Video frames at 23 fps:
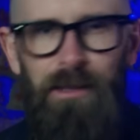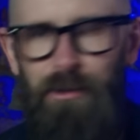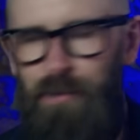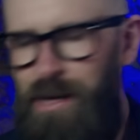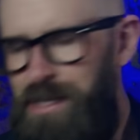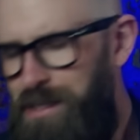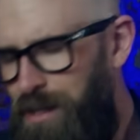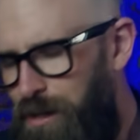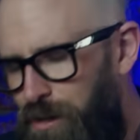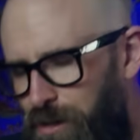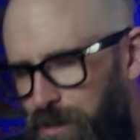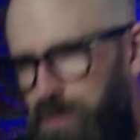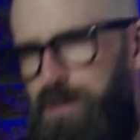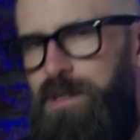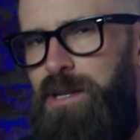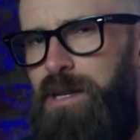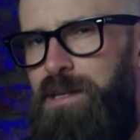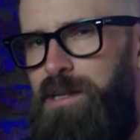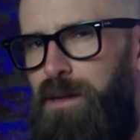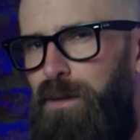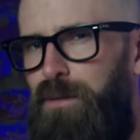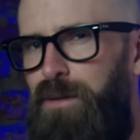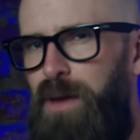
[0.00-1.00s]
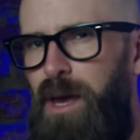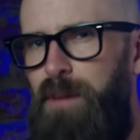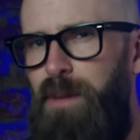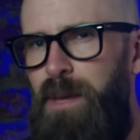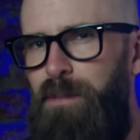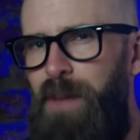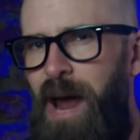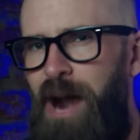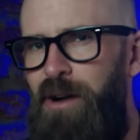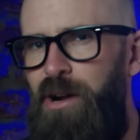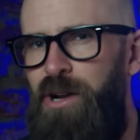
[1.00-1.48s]
the resolution to the
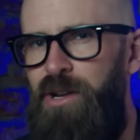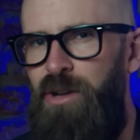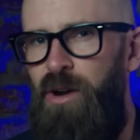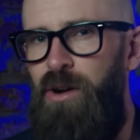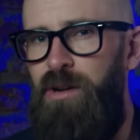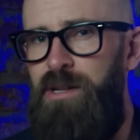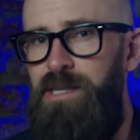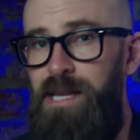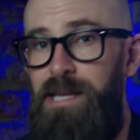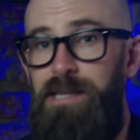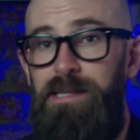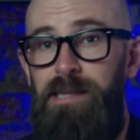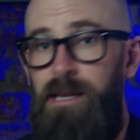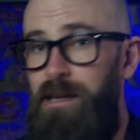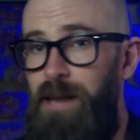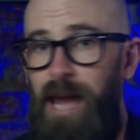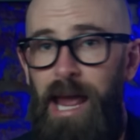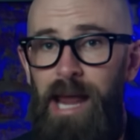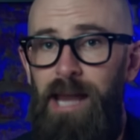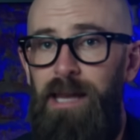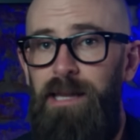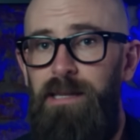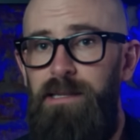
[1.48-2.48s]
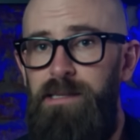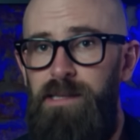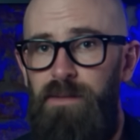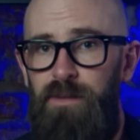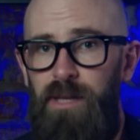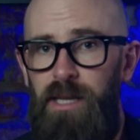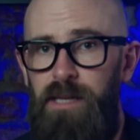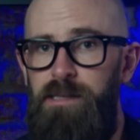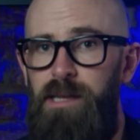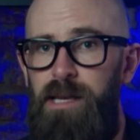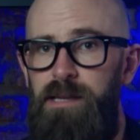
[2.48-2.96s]
Fermi paradox is that alien
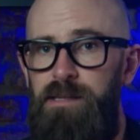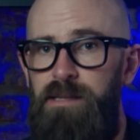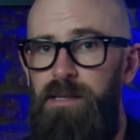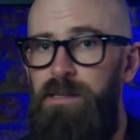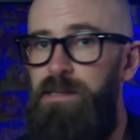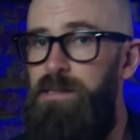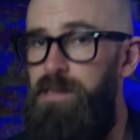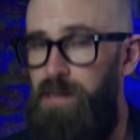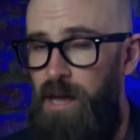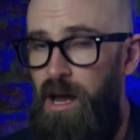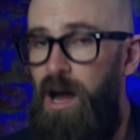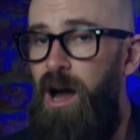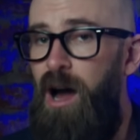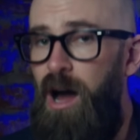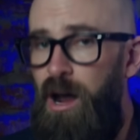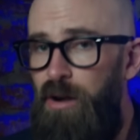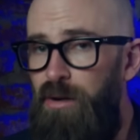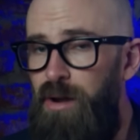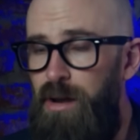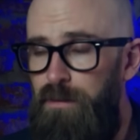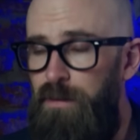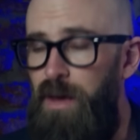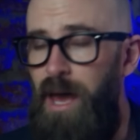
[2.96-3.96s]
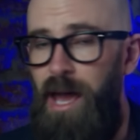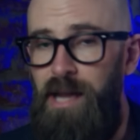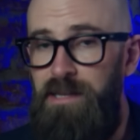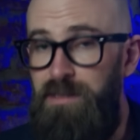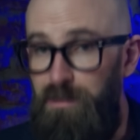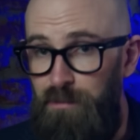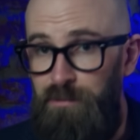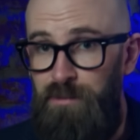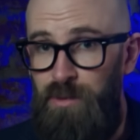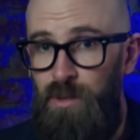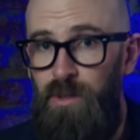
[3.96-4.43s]
civilizations are in
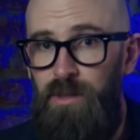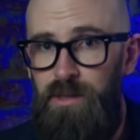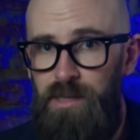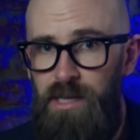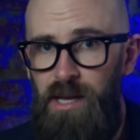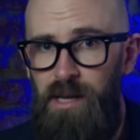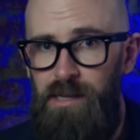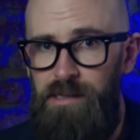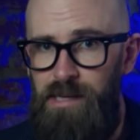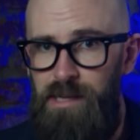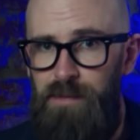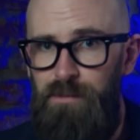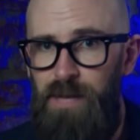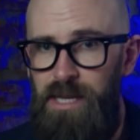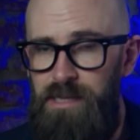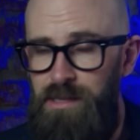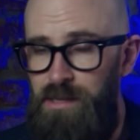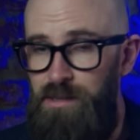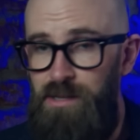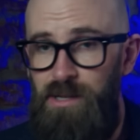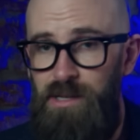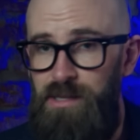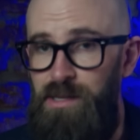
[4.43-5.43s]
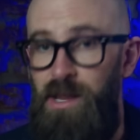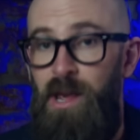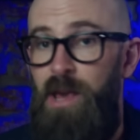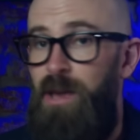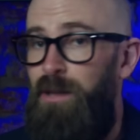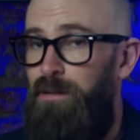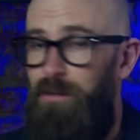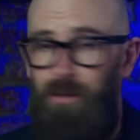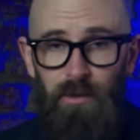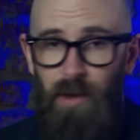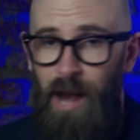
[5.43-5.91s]
fact broadcasting messages
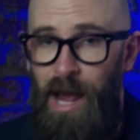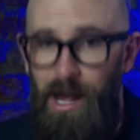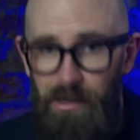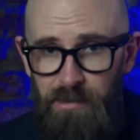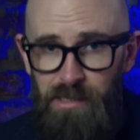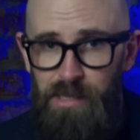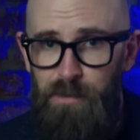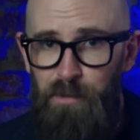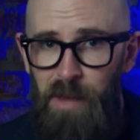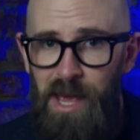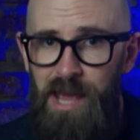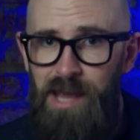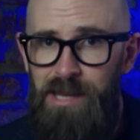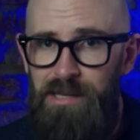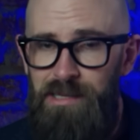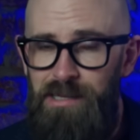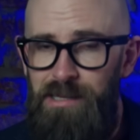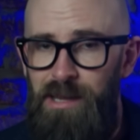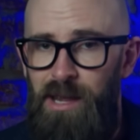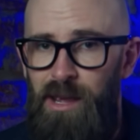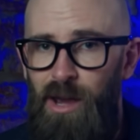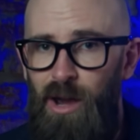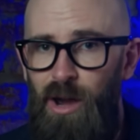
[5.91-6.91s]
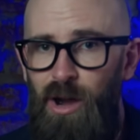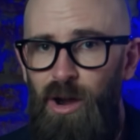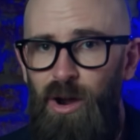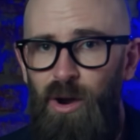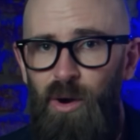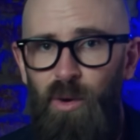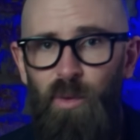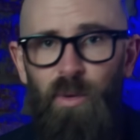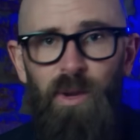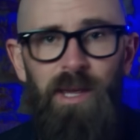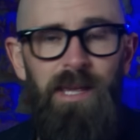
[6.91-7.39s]
throughout space.
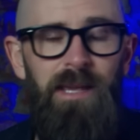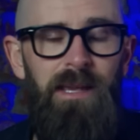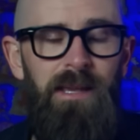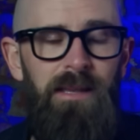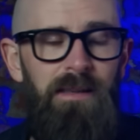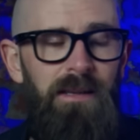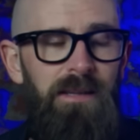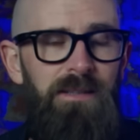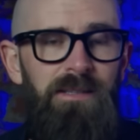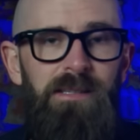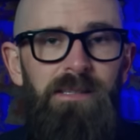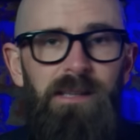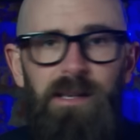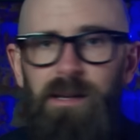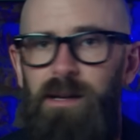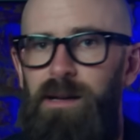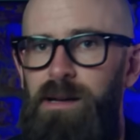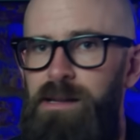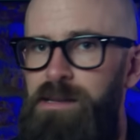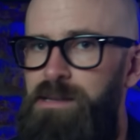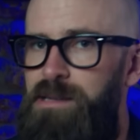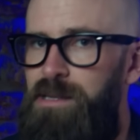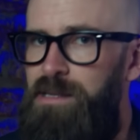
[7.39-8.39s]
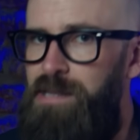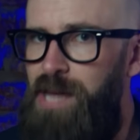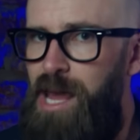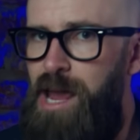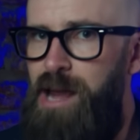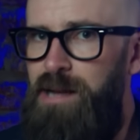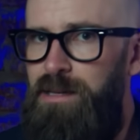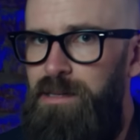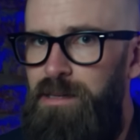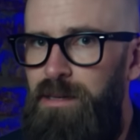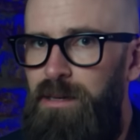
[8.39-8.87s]
Oh, we either just can't
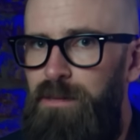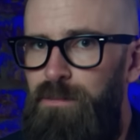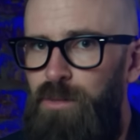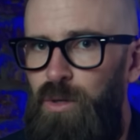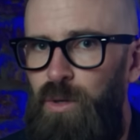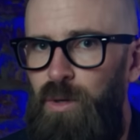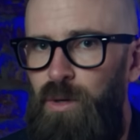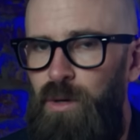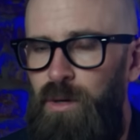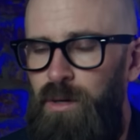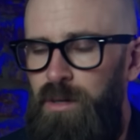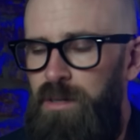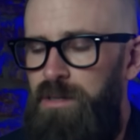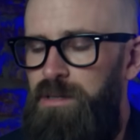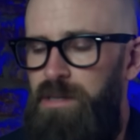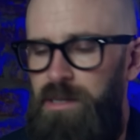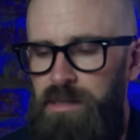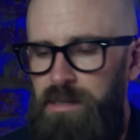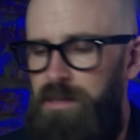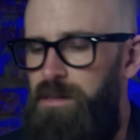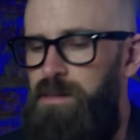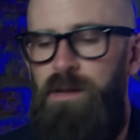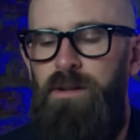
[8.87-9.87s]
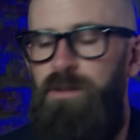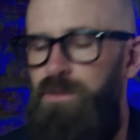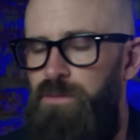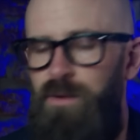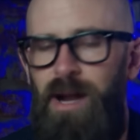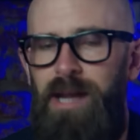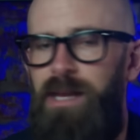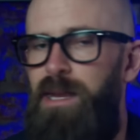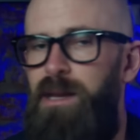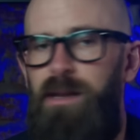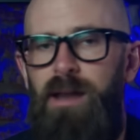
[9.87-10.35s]
detect them or just don't
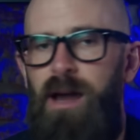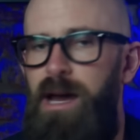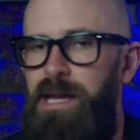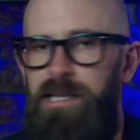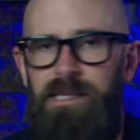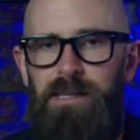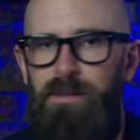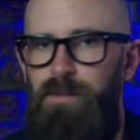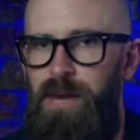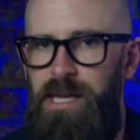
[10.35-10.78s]
recognize the